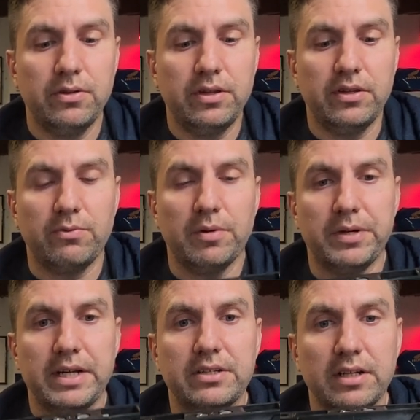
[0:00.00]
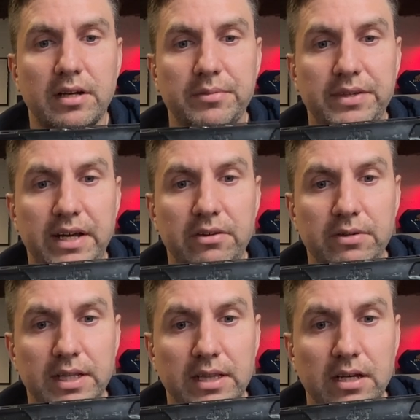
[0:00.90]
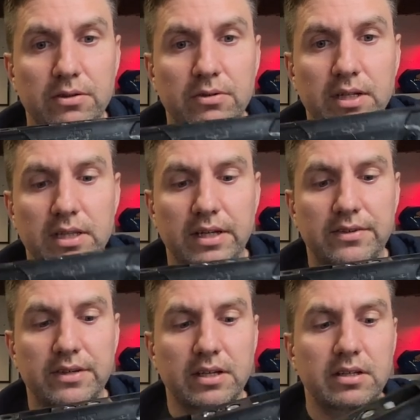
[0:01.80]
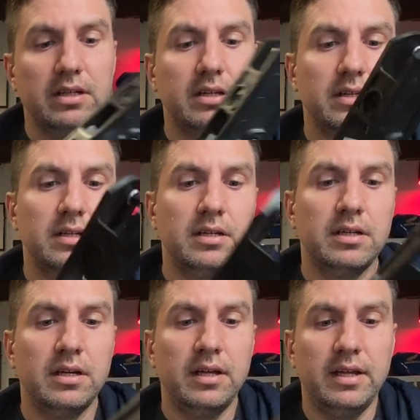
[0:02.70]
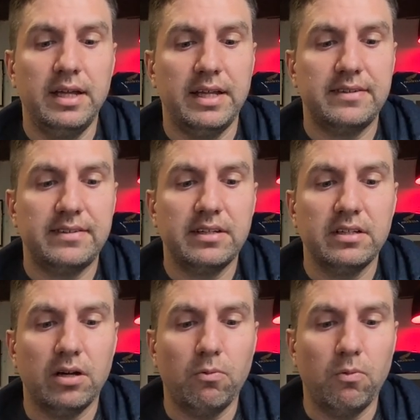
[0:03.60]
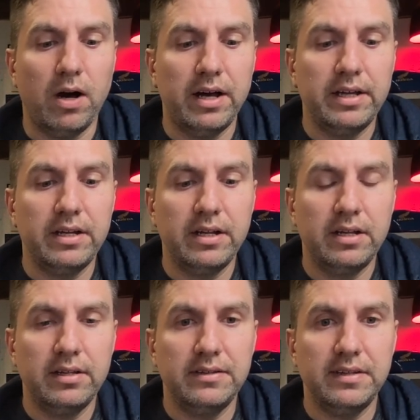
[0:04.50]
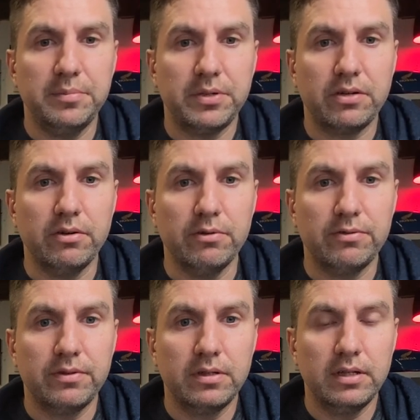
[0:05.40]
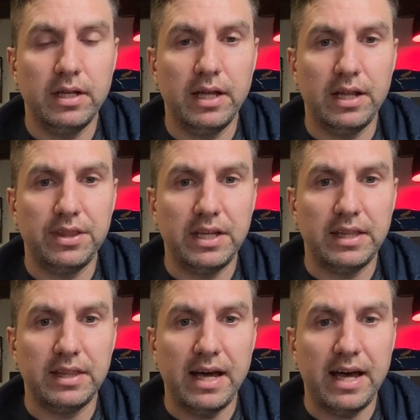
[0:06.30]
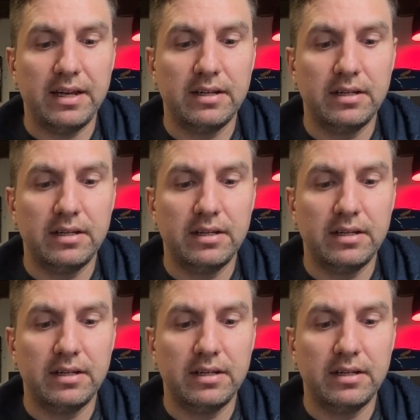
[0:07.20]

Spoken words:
this wheel protection comes down really low and looks good, it's still a wide, deep groove, and I think that